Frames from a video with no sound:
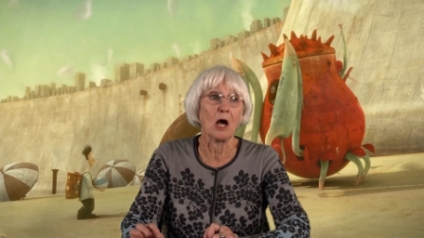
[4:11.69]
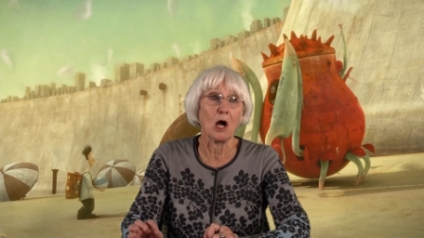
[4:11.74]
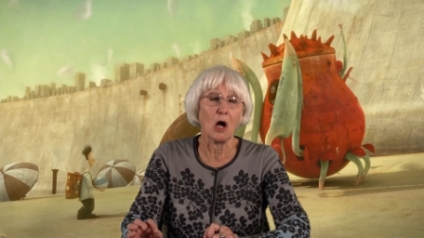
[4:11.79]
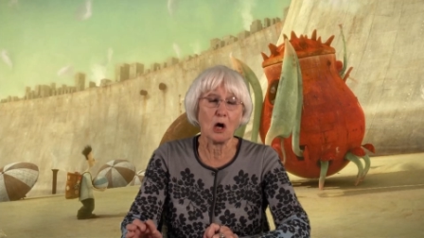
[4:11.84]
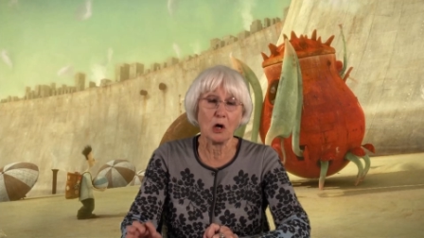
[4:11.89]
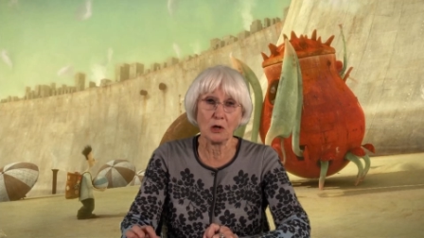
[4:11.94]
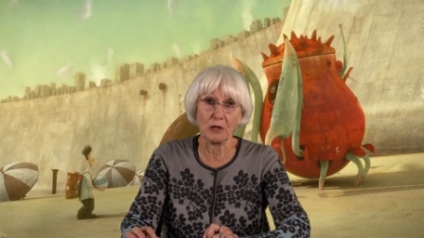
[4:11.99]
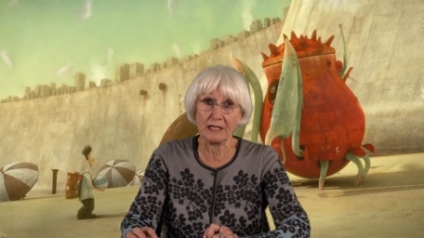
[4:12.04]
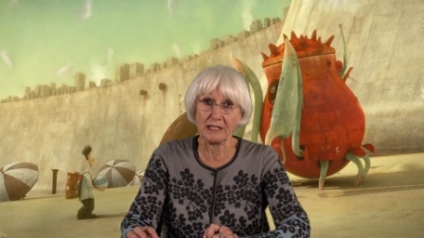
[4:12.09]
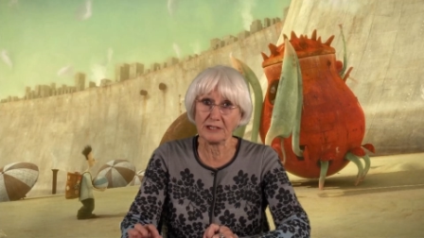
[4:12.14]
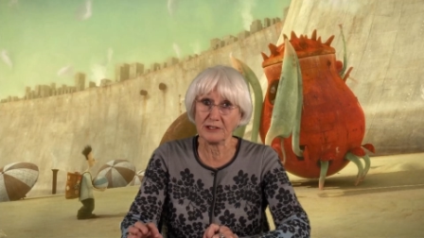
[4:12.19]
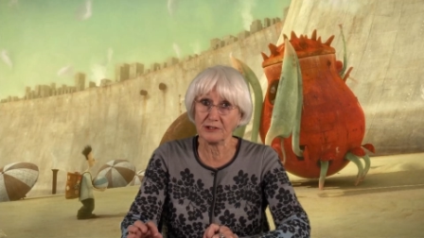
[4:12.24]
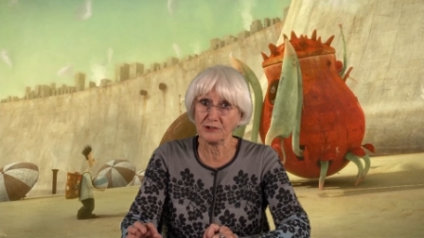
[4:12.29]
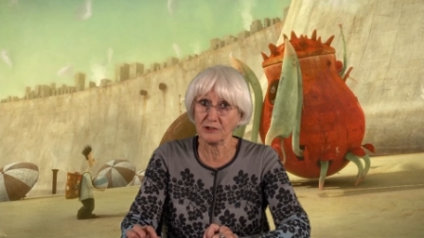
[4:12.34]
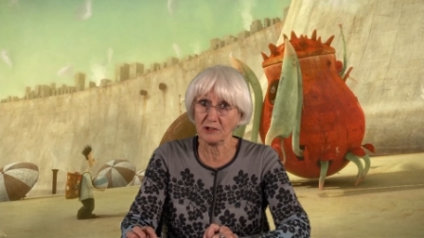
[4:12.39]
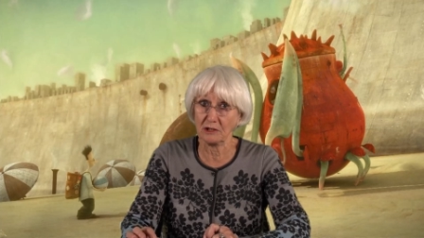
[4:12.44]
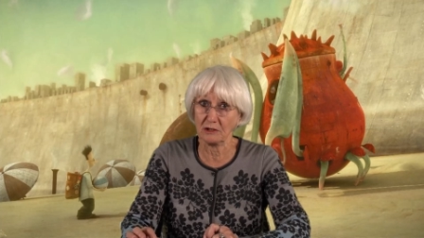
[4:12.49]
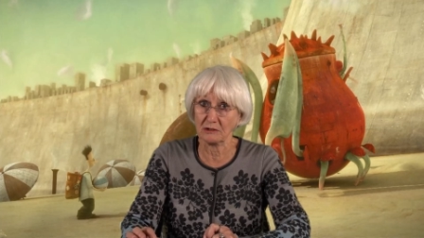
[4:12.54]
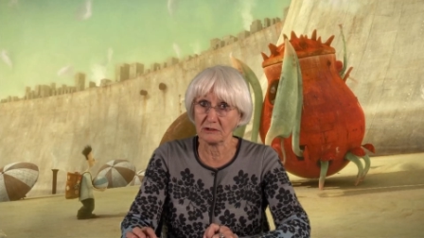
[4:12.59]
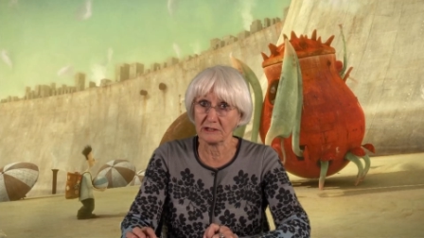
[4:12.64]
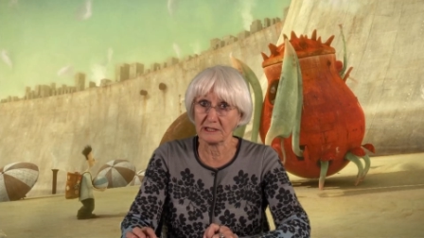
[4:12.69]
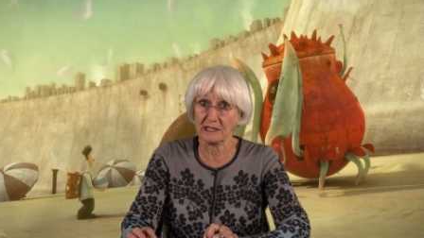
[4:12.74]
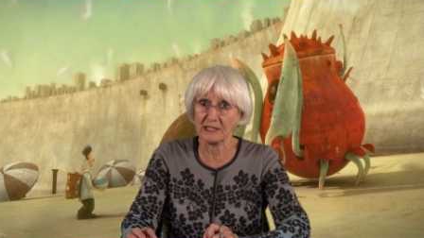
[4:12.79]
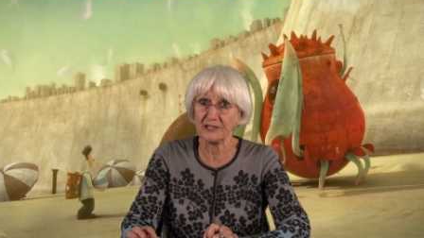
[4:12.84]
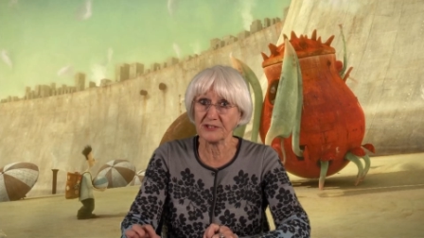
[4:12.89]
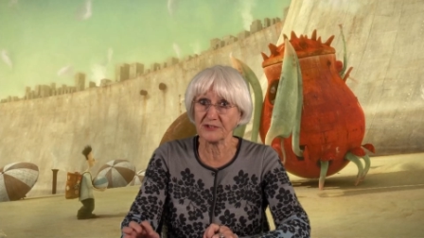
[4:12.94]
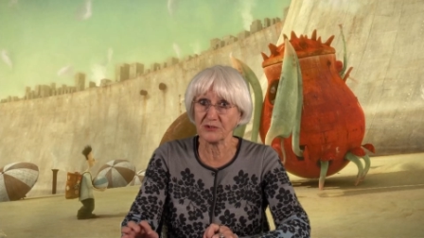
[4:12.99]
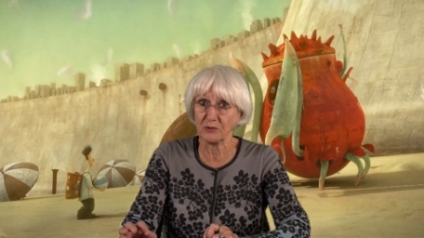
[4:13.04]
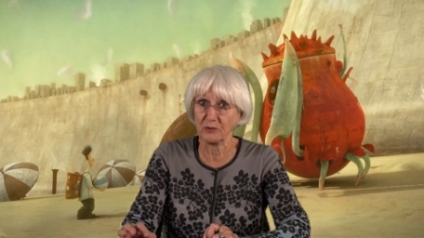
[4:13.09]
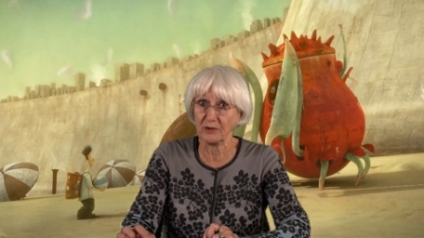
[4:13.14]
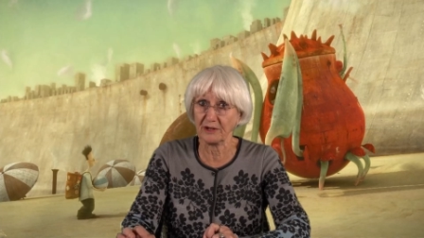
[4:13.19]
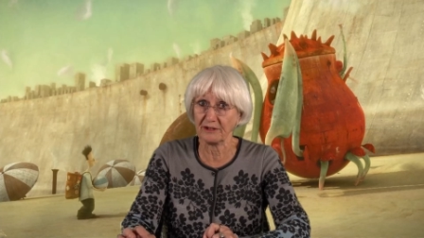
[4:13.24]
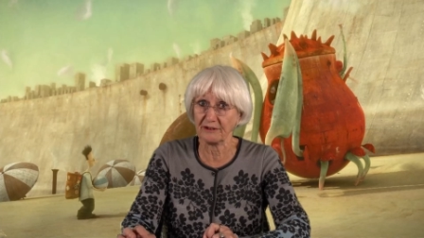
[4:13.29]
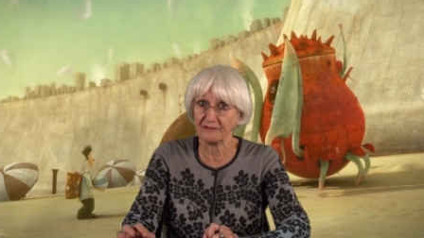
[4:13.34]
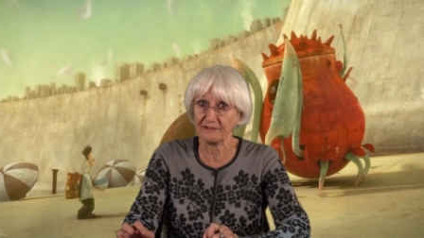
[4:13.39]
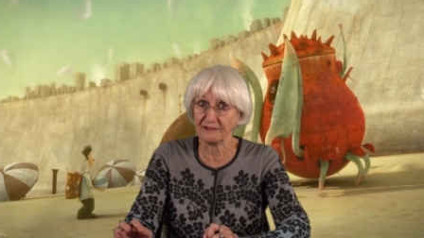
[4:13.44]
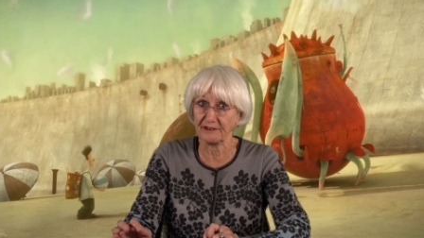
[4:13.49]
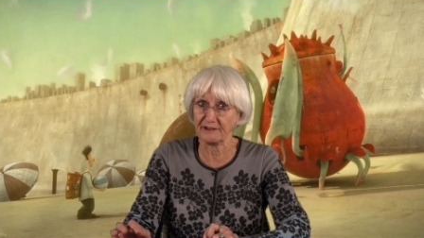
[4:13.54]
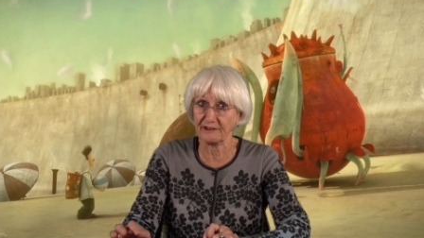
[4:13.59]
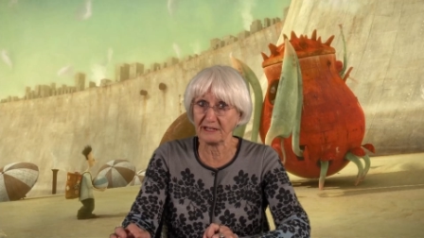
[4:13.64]
Only the dog is aware
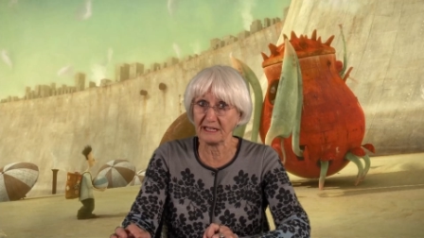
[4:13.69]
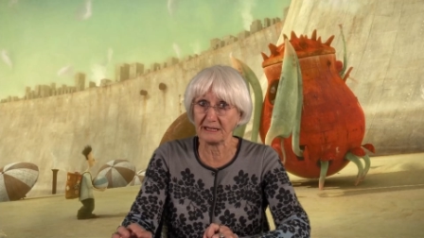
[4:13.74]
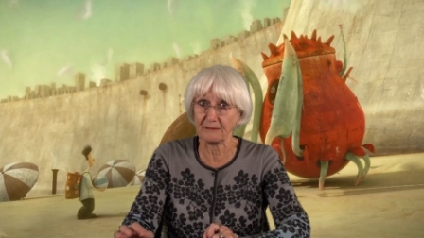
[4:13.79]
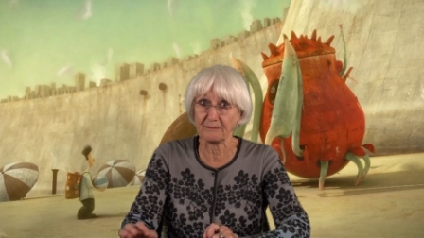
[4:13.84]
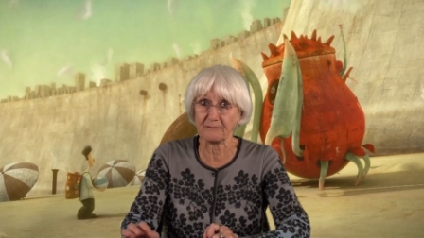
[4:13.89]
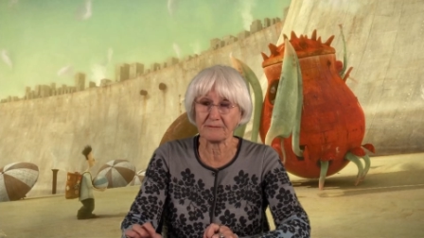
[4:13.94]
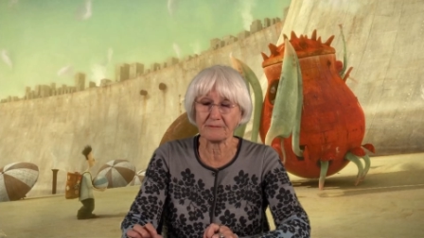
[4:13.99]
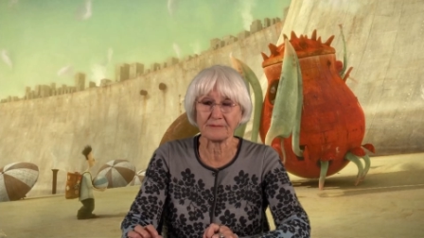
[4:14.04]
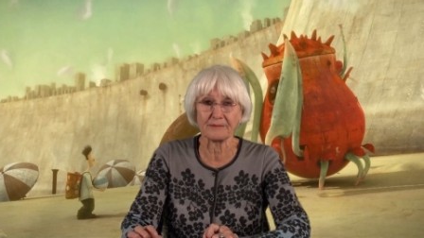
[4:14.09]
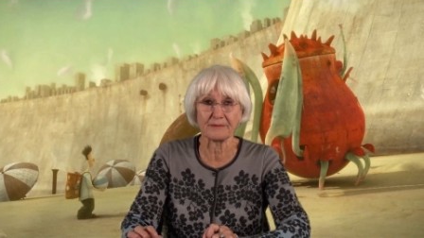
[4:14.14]
of the thing.